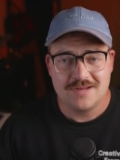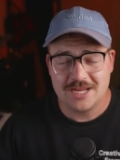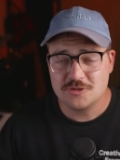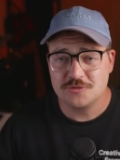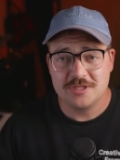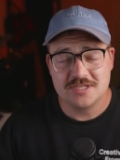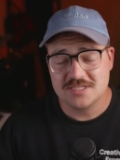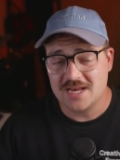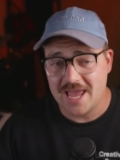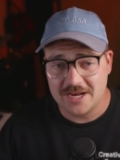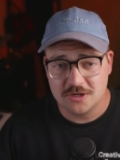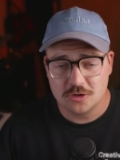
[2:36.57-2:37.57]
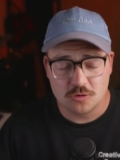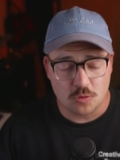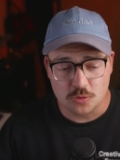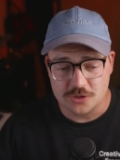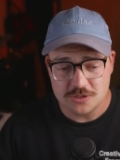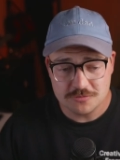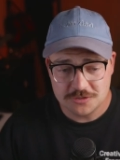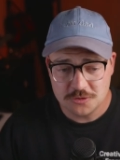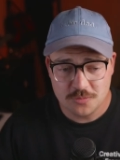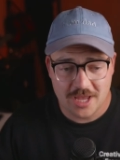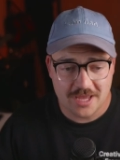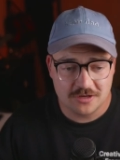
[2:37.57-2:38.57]
Naturally, as an editor or
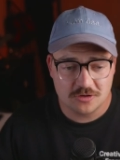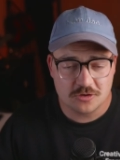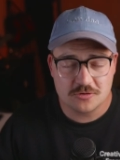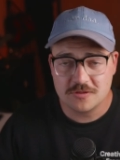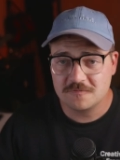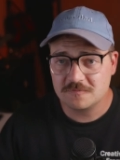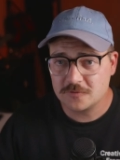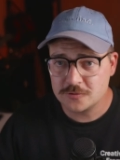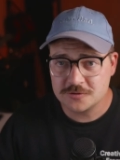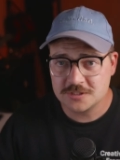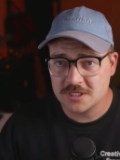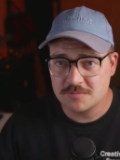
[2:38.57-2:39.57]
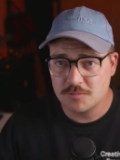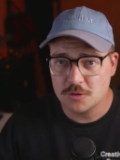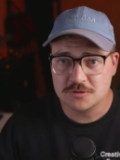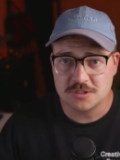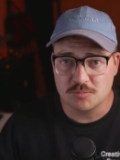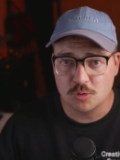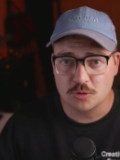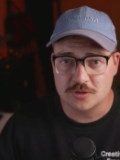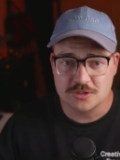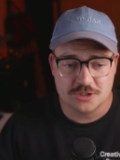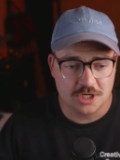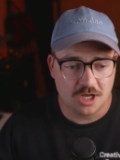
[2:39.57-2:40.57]
YouTube editor, the first and most
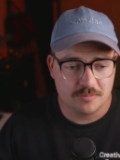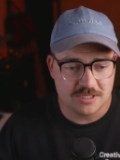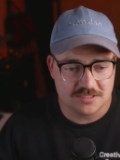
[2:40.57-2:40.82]
important job